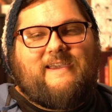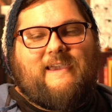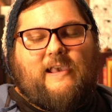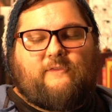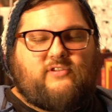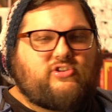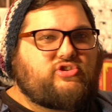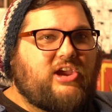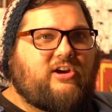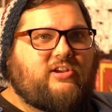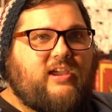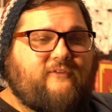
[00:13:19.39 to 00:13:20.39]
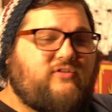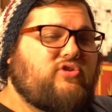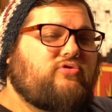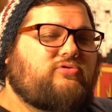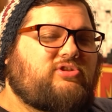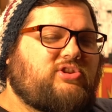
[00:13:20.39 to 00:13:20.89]
if
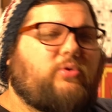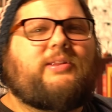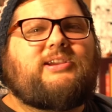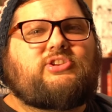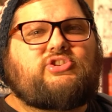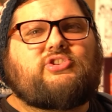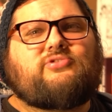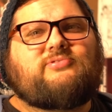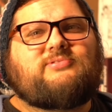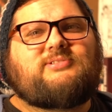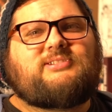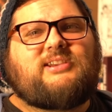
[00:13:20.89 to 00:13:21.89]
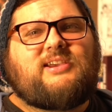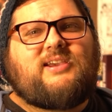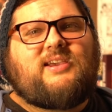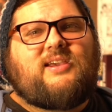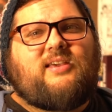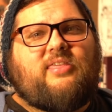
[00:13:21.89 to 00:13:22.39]
you solely choose
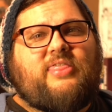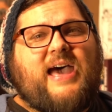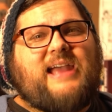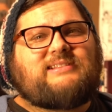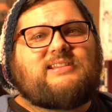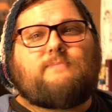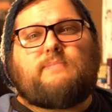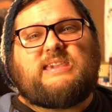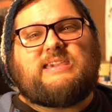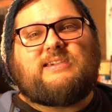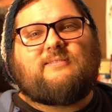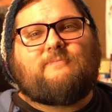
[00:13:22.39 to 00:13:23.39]
that to be.